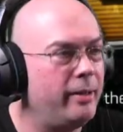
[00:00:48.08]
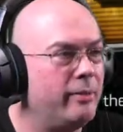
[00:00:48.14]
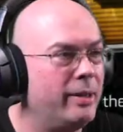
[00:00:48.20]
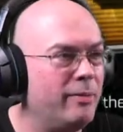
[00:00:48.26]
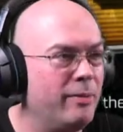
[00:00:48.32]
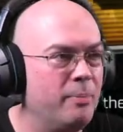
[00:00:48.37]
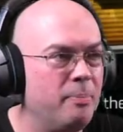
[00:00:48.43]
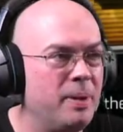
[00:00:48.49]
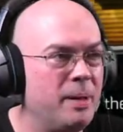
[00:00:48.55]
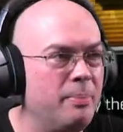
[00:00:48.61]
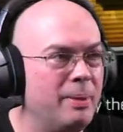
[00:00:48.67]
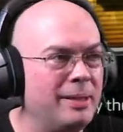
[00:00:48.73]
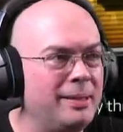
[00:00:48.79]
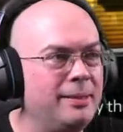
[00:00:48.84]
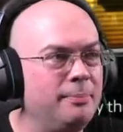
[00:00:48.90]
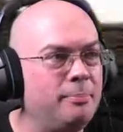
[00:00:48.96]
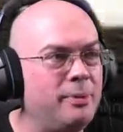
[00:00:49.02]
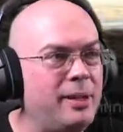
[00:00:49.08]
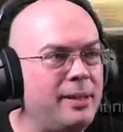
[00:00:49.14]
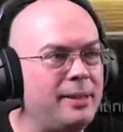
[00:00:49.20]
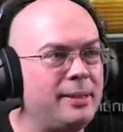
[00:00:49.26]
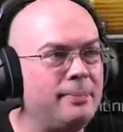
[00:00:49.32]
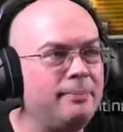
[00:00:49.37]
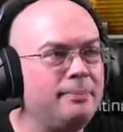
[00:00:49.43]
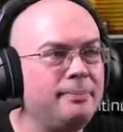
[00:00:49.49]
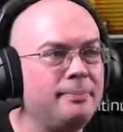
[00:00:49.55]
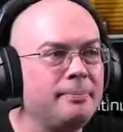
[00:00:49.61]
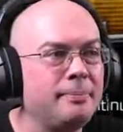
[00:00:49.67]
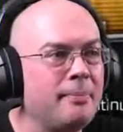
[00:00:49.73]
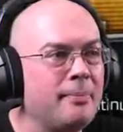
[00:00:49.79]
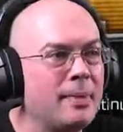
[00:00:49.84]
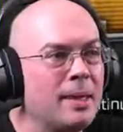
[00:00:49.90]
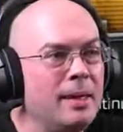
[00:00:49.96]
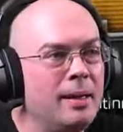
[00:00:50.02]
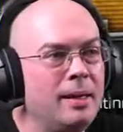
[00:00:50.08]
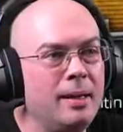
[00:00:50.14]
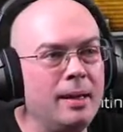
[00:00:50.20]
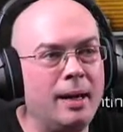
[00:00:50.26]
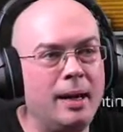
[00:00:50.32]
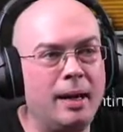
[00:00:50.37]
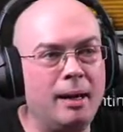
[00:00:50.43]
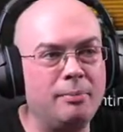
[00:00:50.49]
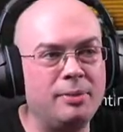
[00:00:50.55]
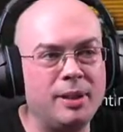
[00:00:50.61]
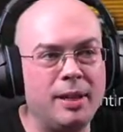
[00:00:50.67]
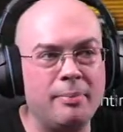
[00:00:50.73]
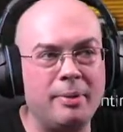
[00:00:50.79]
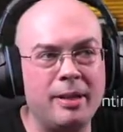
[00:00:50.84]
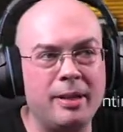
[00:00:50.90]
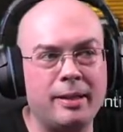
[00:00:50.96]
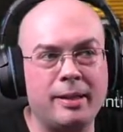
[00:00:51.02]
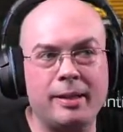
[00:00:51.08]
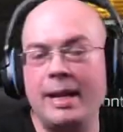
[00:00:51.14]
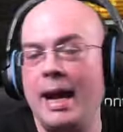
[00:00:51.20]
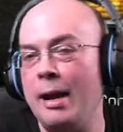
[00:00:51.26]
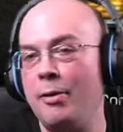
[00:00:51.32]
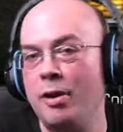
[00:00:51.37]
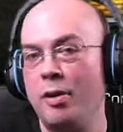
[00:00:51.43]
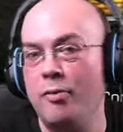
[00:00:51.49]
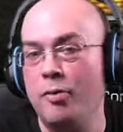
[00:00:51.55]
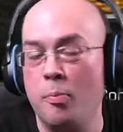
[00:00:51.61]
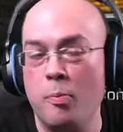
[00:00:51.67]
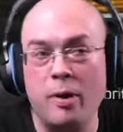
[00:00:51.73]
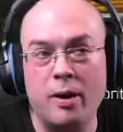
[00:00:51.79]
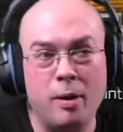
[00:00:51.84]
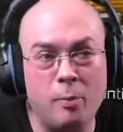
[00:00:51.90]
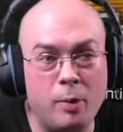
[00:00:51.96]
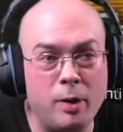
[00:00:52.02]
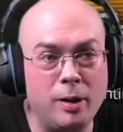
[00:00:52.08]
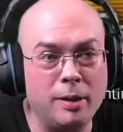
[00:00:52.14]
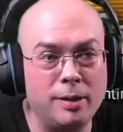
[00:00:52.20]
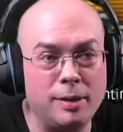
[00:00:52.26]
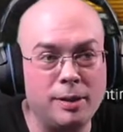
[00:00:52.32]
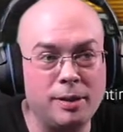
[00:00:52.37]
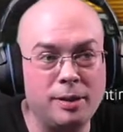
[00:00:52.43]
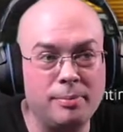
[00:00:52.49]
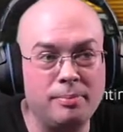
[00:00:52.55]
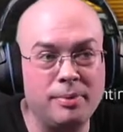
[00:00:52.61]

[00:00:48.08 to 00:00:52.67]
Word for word: irrelevant B button press. Um, so I'm going to carry on from where I was,